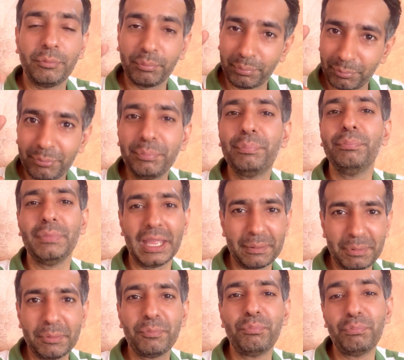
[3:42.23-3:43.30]

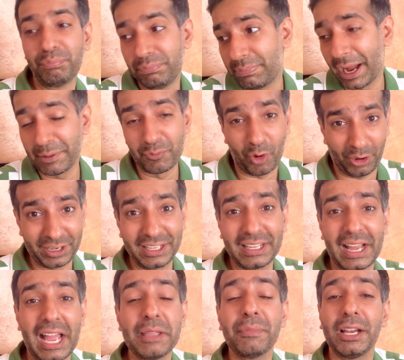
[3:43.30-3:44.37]
maybe by morning
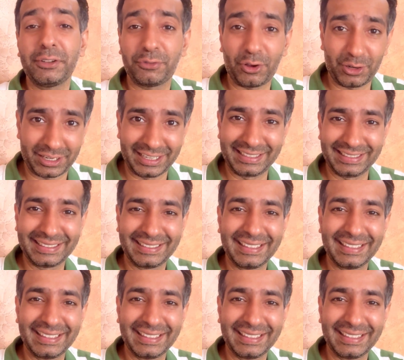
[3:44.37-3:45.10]
I might forget.